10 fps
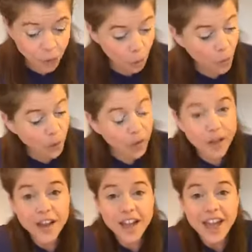
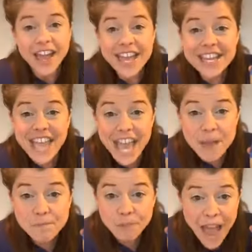well, he
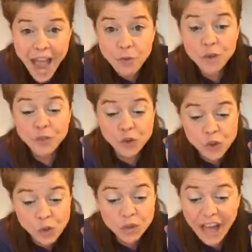came back with
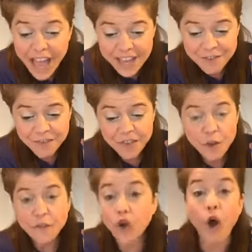new life
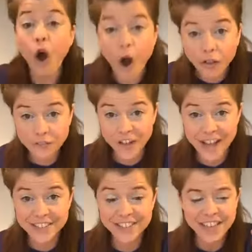for all of
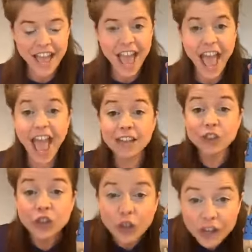us.
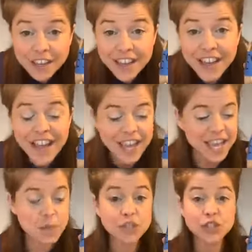And look,
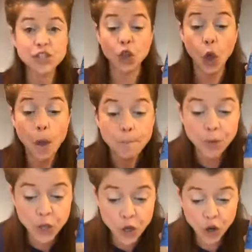he was still
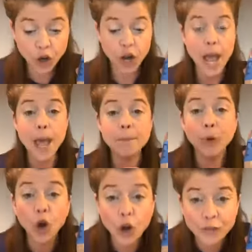pure
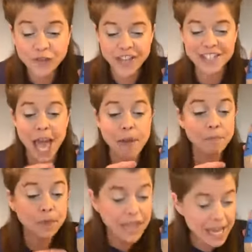and perfect
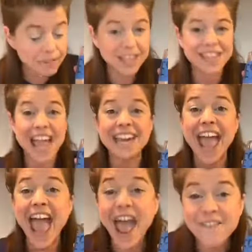and blameless
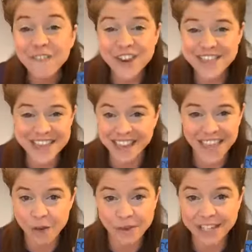and everything
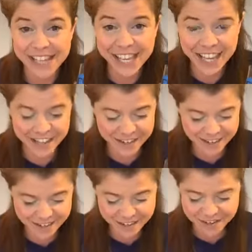that we needed.
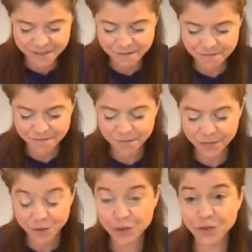
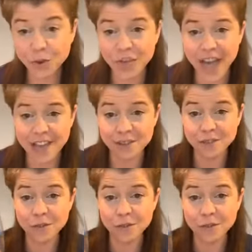So that